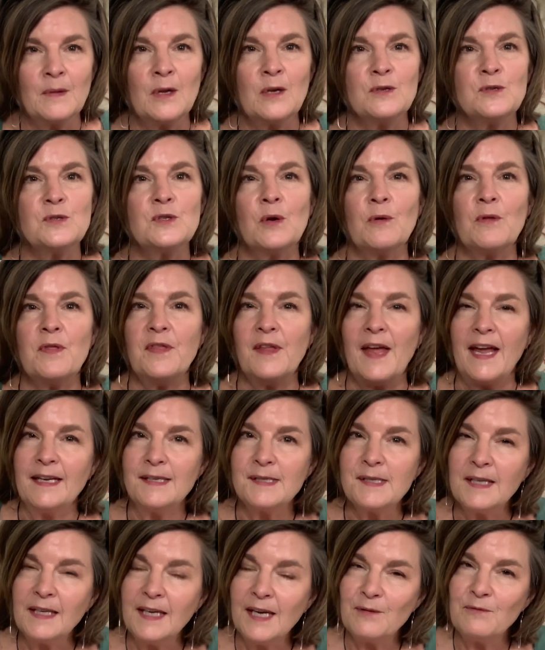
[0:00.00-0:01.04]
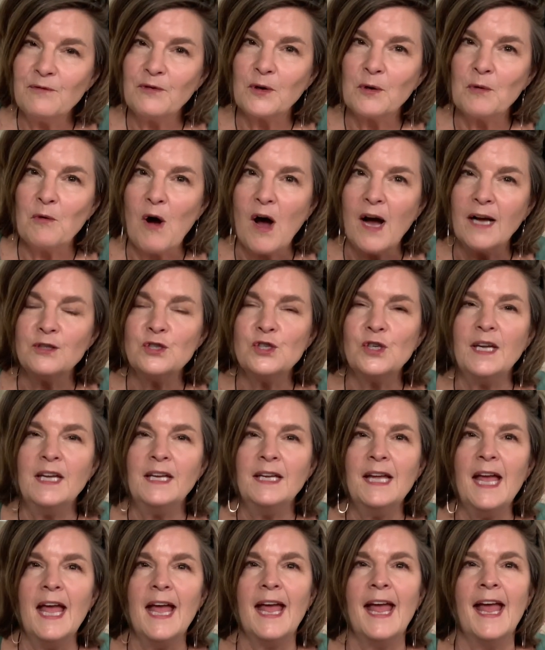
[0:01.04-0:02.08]
So thanks again for
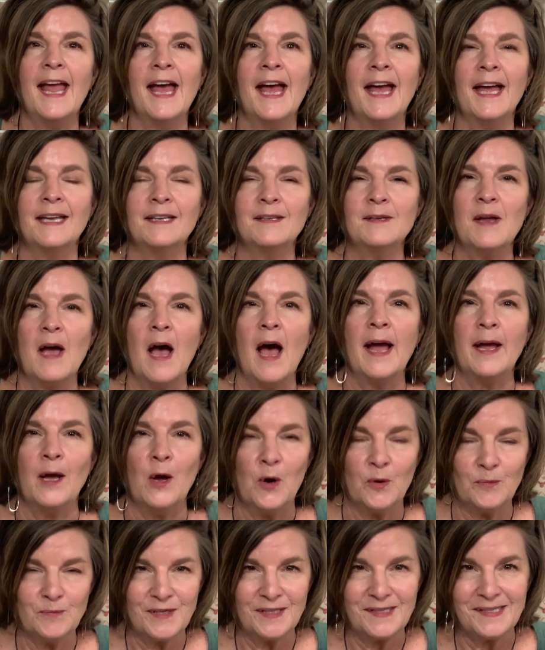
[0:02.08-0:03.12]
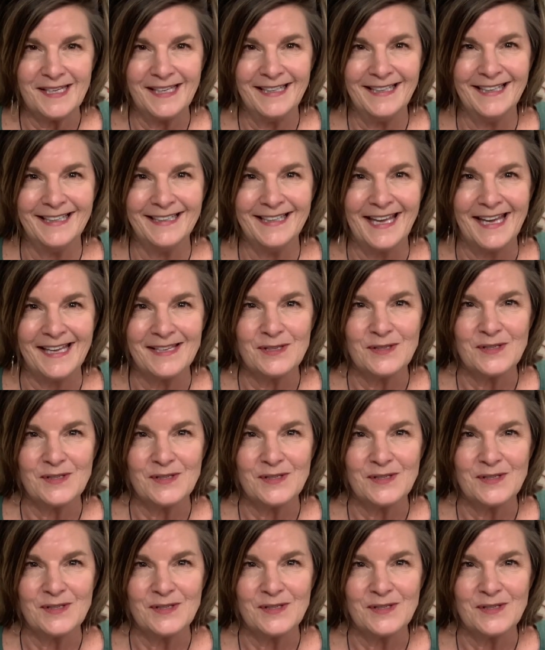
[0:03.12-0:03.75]
watching, and I hope to see you again